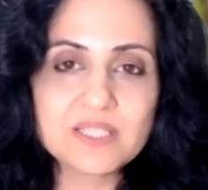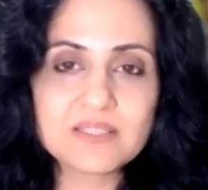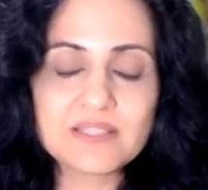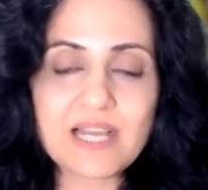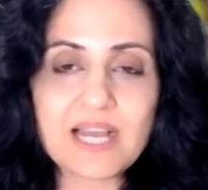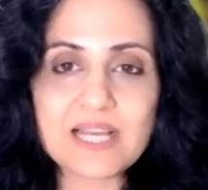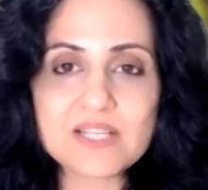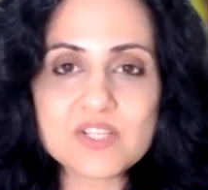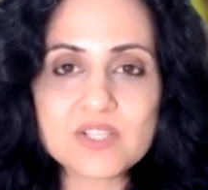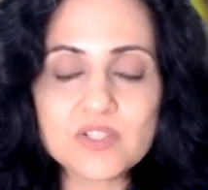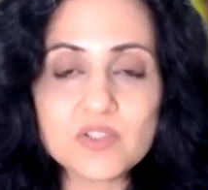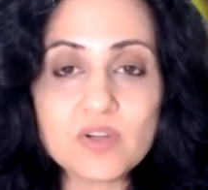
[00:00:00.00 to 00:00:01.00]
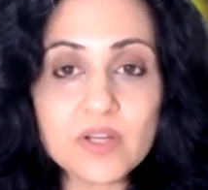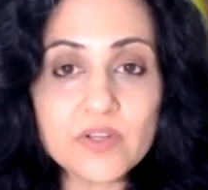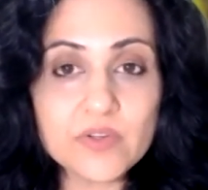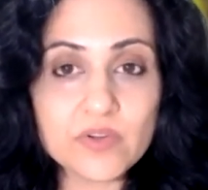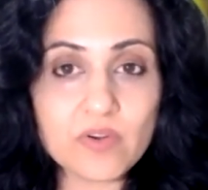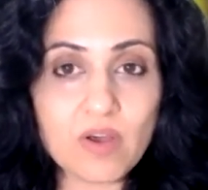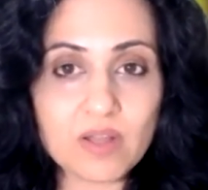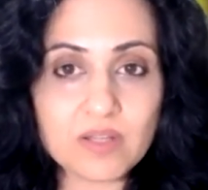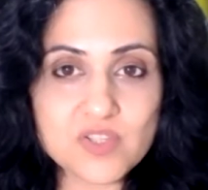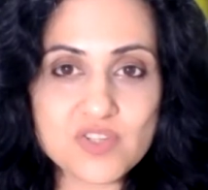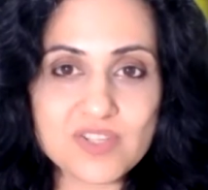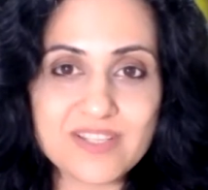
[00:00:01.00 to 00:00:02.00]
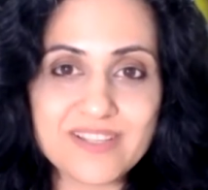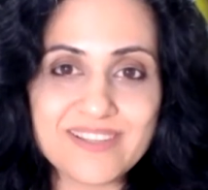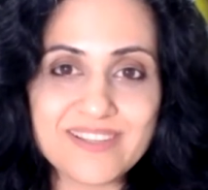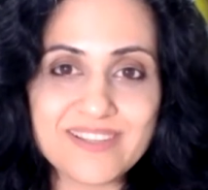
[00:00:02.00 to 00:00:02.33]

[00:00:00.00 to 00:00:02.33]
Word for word: that your neurology